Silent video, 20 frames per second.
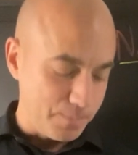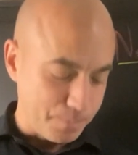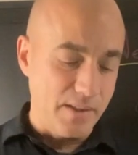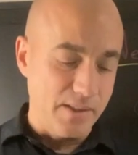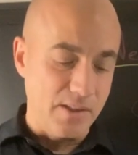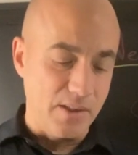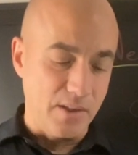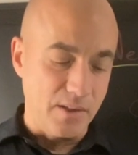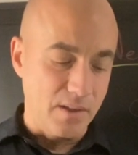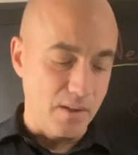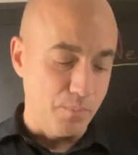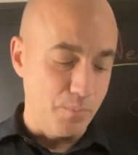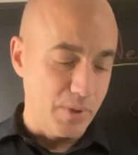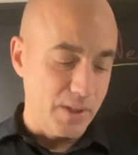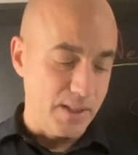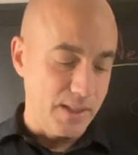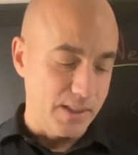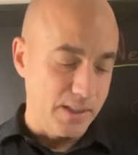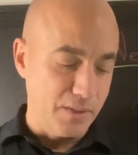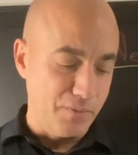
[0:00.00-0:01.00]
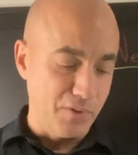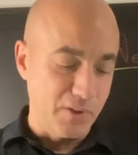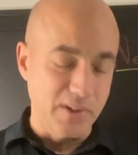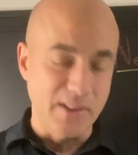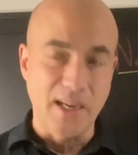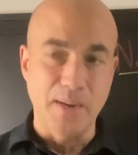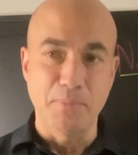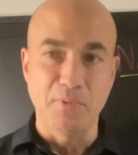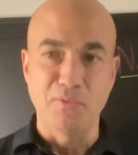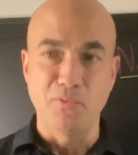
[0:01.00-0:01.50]
It's a completely different
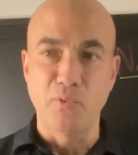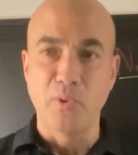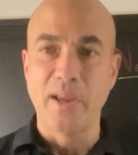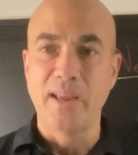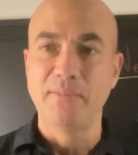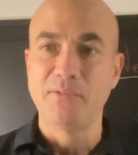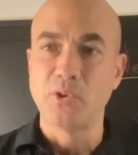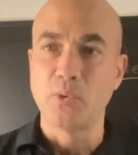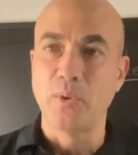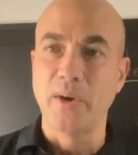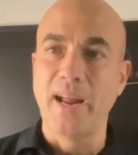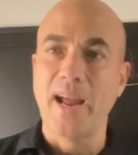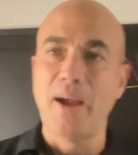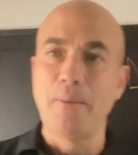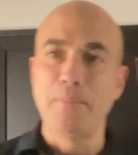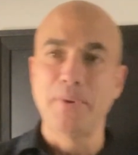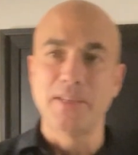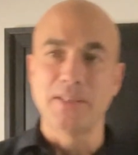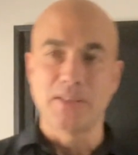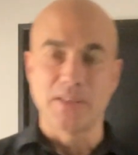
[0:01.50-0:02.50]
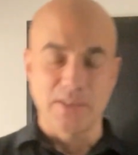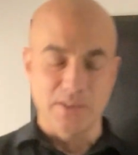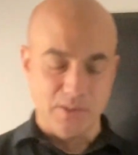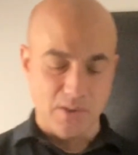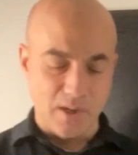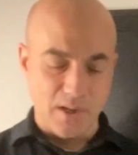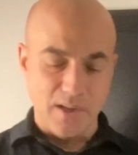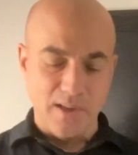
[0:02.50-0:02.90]
type of wave. So what happens is